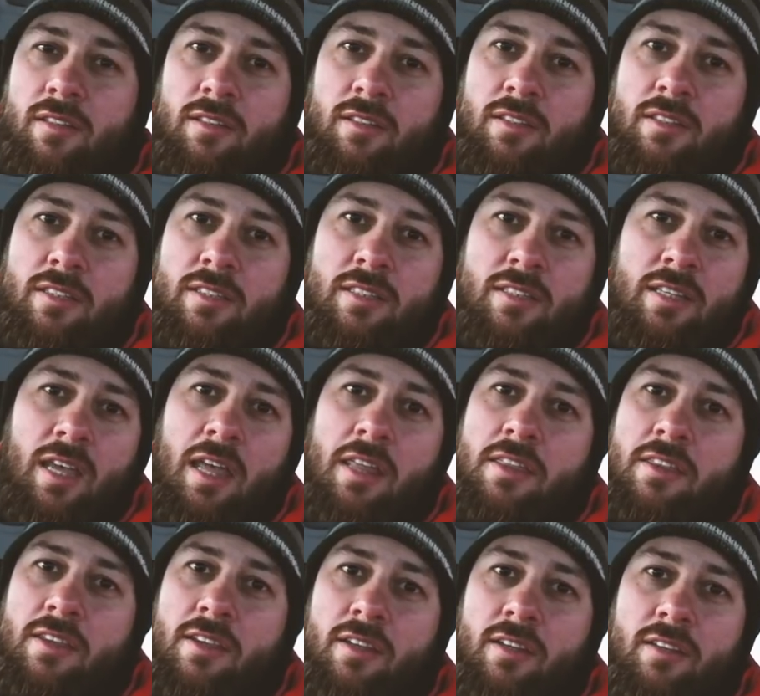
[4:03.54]
this is I
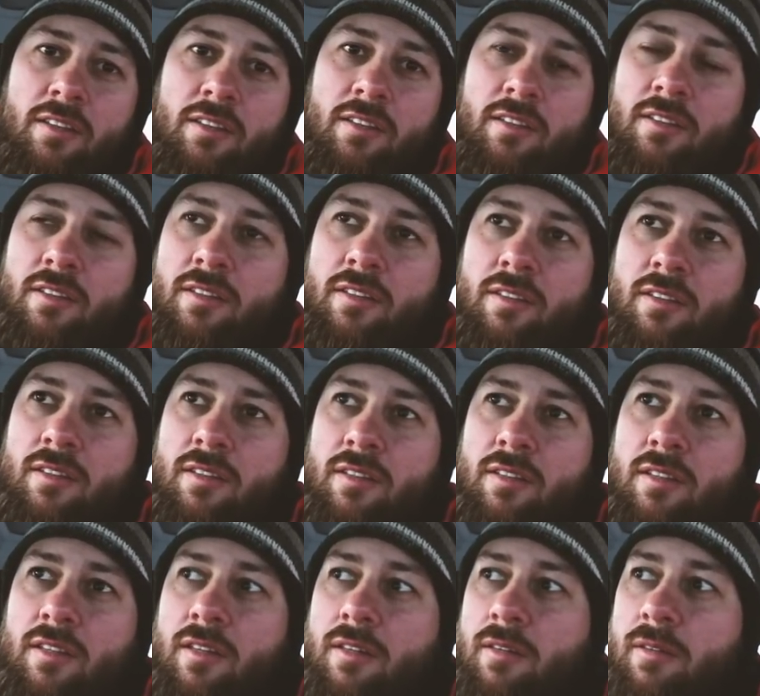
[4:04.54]
think
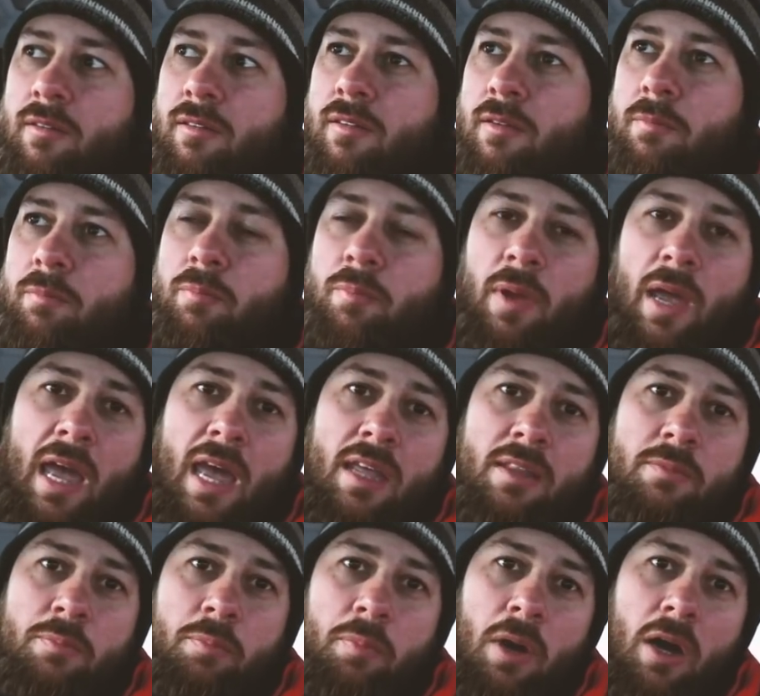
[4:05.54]
the the bad
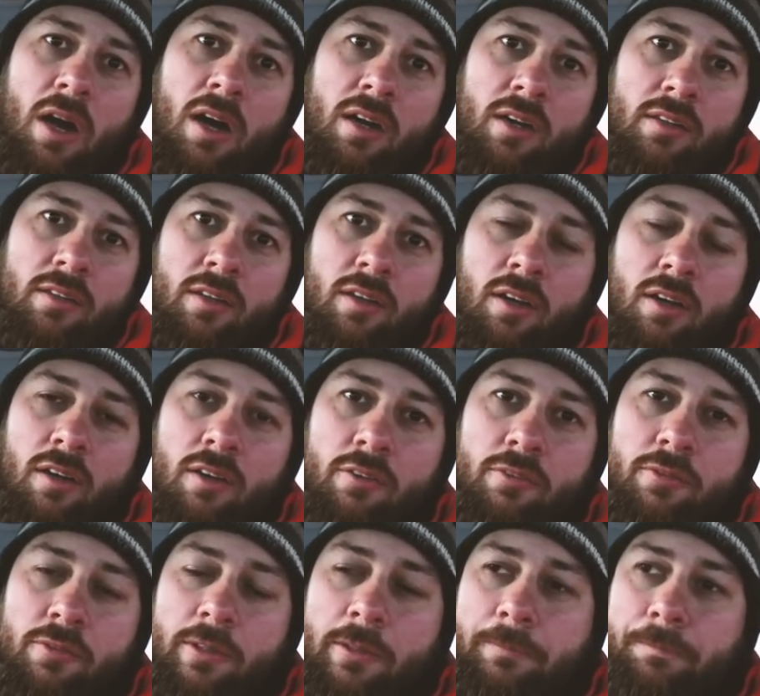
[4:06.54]
part
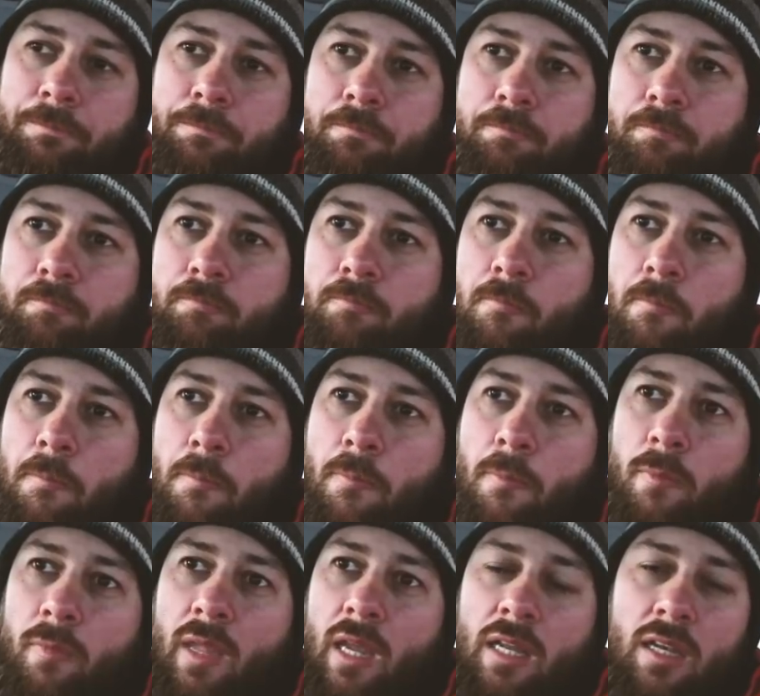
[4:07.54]
of
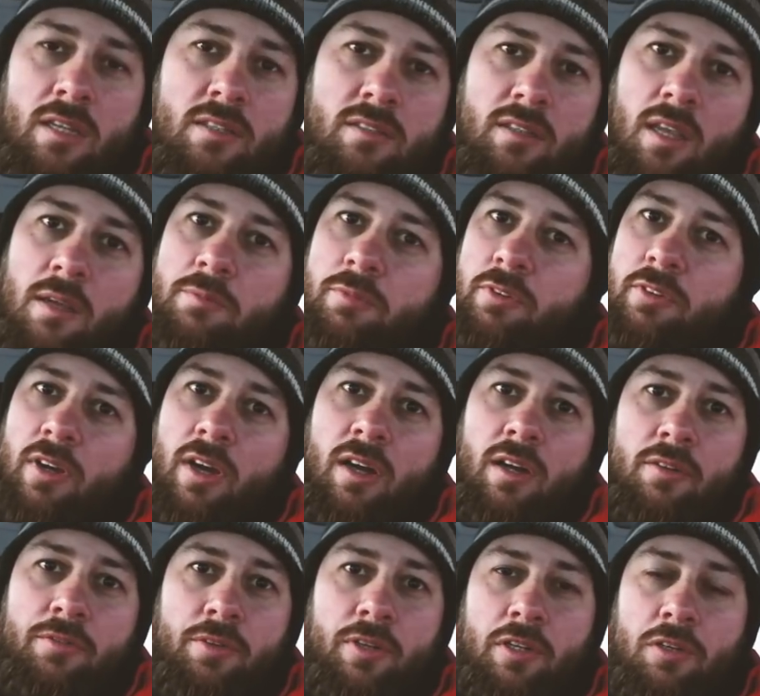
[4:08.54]
landscape
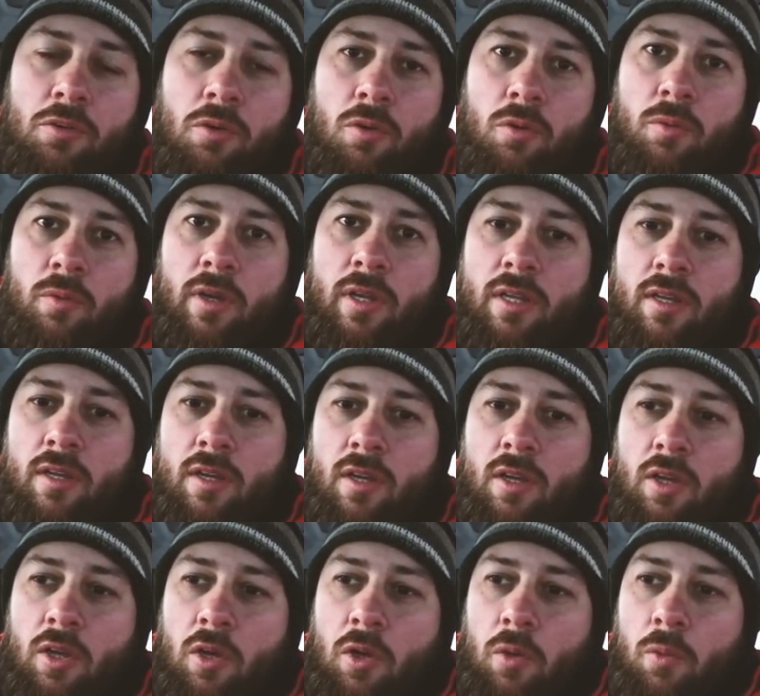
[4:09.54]
photography in Norway.
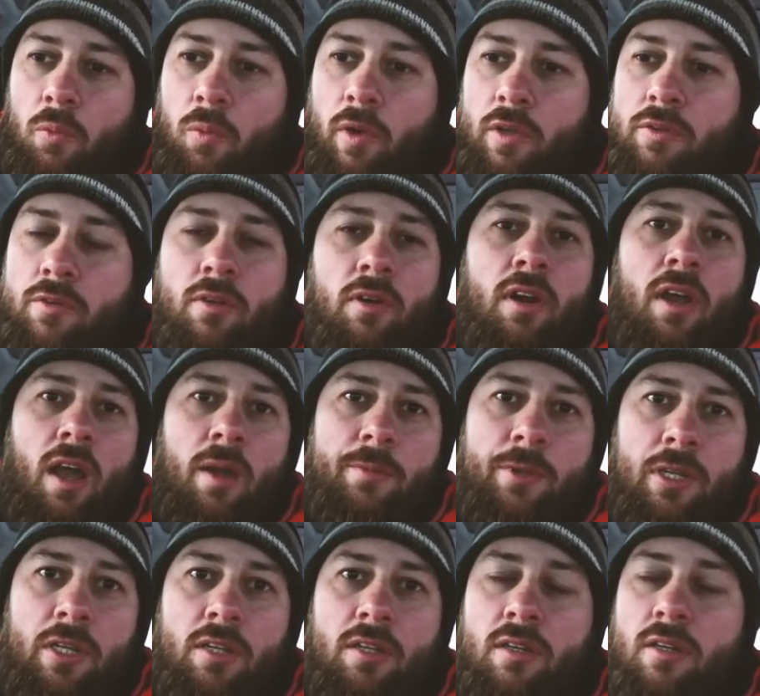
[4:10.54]
When you're
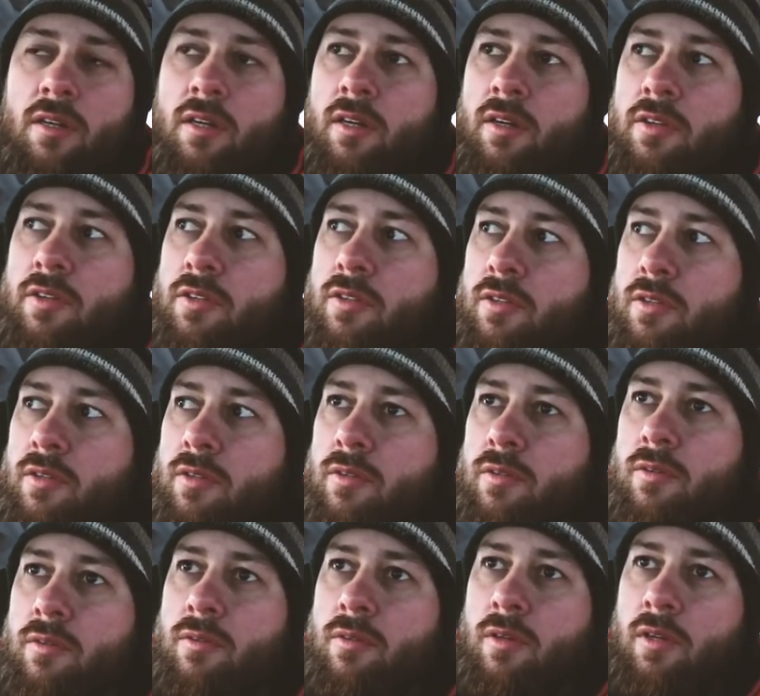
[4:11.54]
coming here,
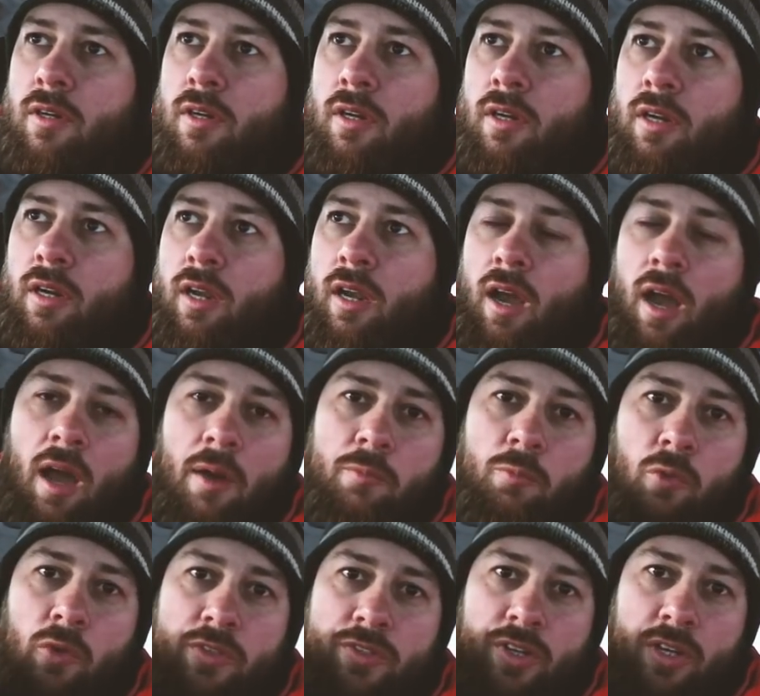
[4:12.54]
you
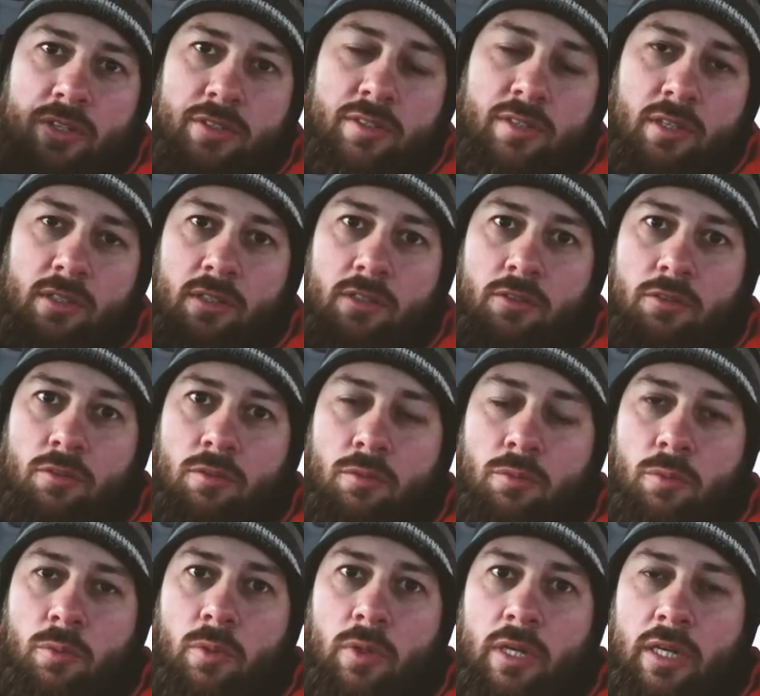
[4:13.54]
come with the idea that you
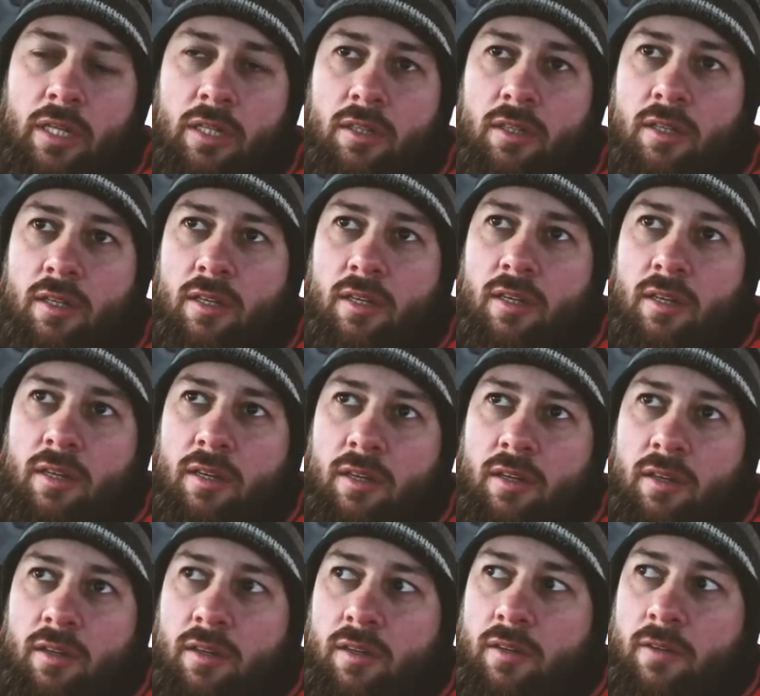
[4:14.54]
will
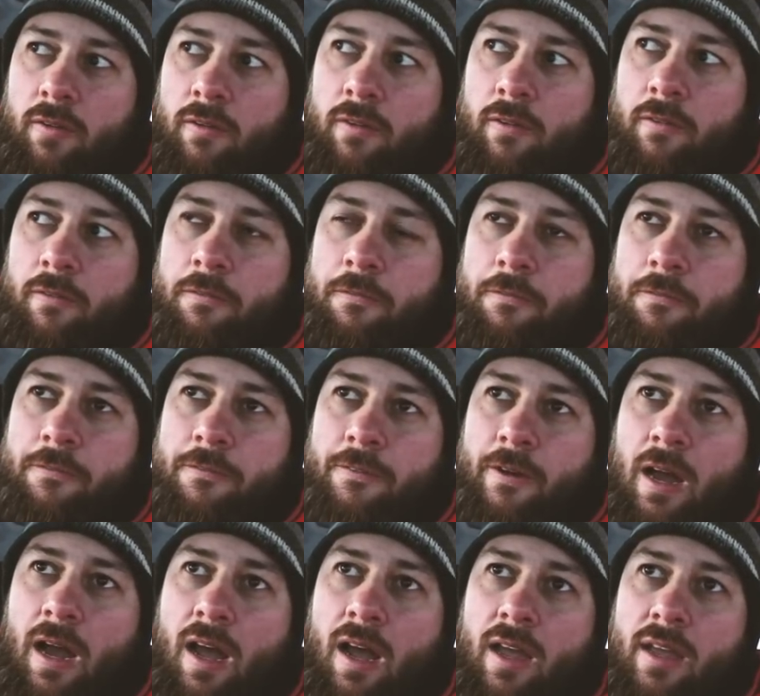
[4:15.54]

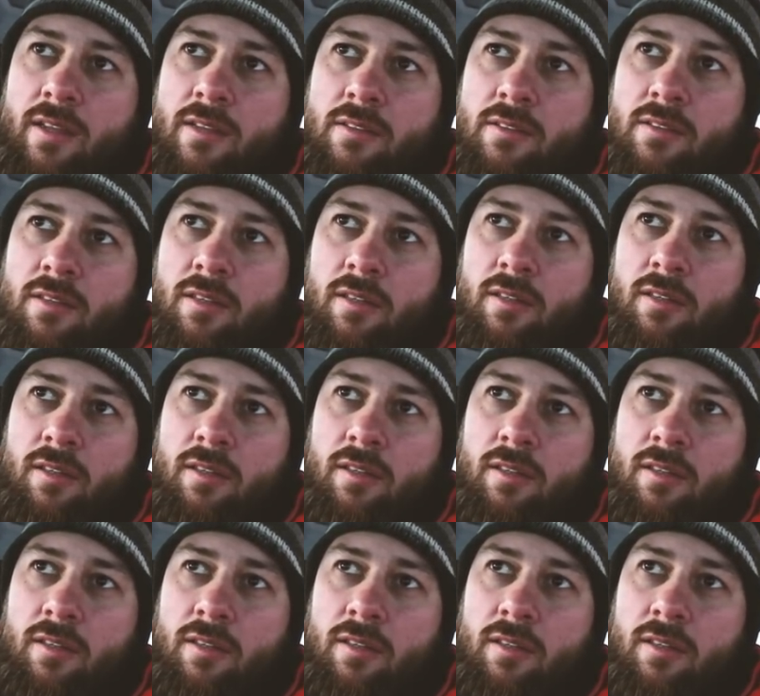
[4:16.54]
find